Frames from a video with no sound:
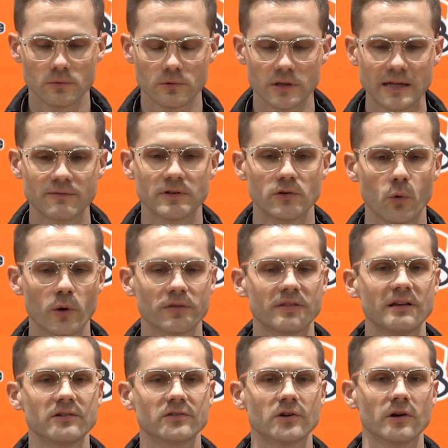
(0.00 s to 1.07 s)
Leaving
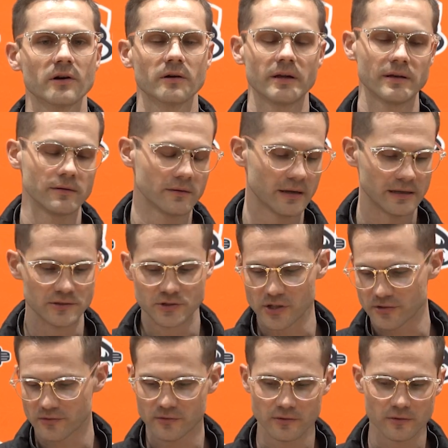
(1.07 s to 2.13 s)
Northeastern and
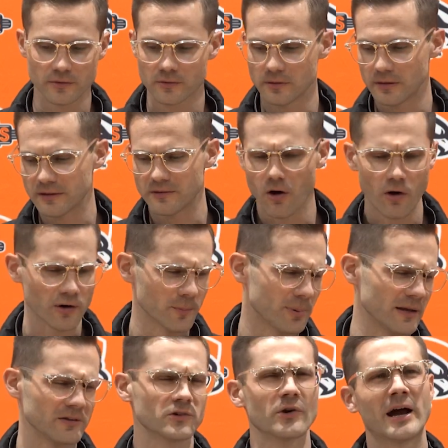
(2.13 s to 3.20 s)
just it all
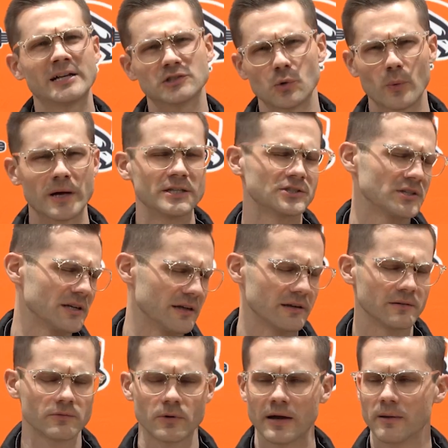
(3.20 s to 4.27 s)
depends graduation
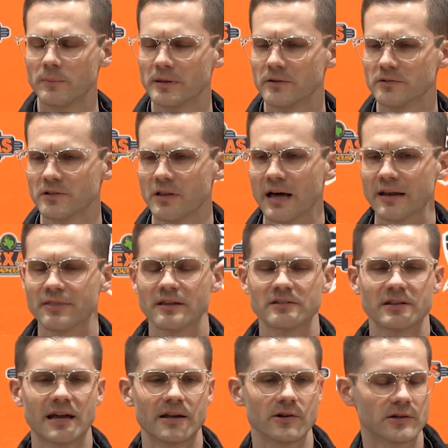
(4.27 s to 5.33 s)
and right. I mean, there's a lot of
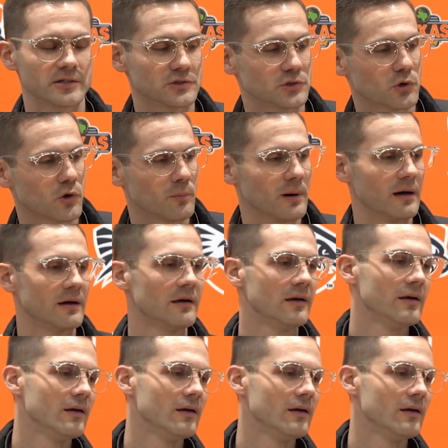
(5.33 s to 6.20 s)
things out of your control, but